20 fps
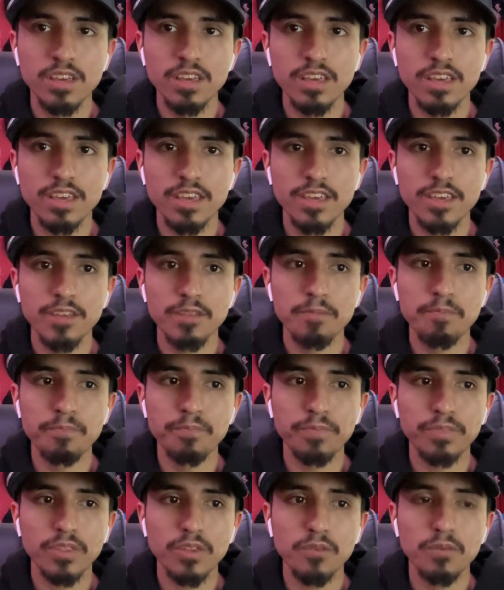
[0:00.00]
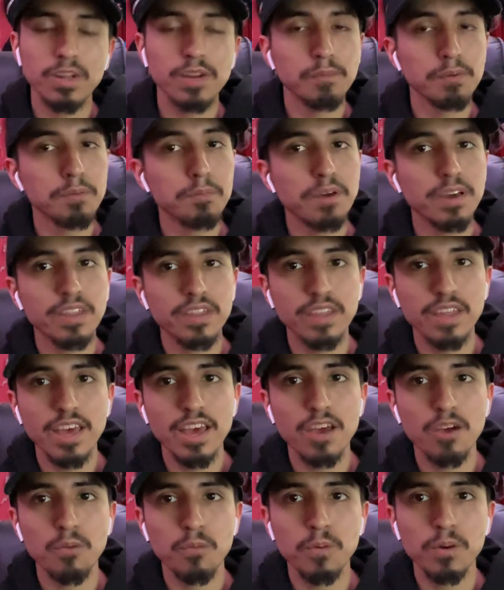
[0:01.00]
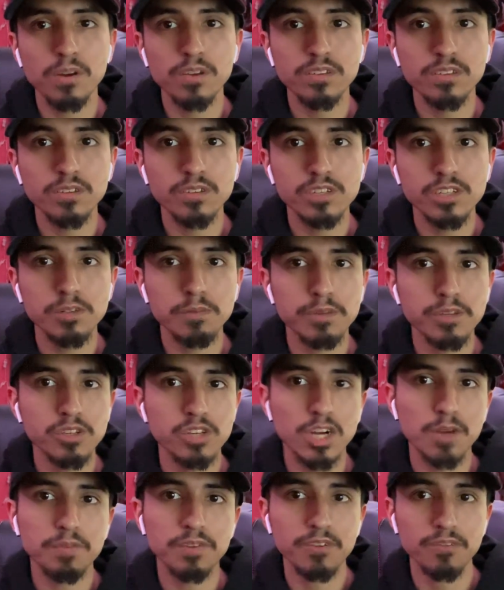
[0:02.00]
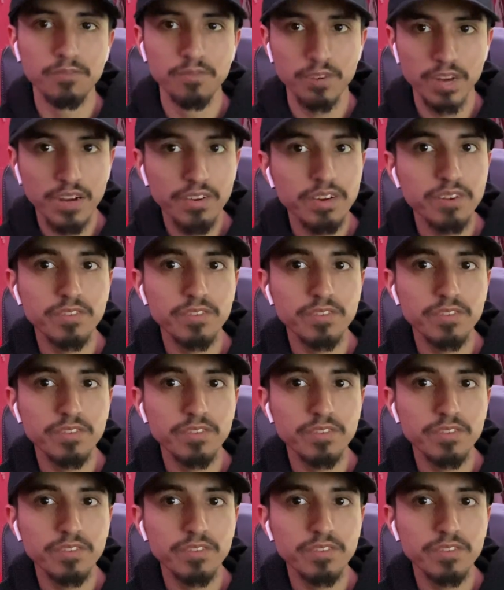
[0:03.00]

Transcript: And what I mean by that, Warzone should be dropping very,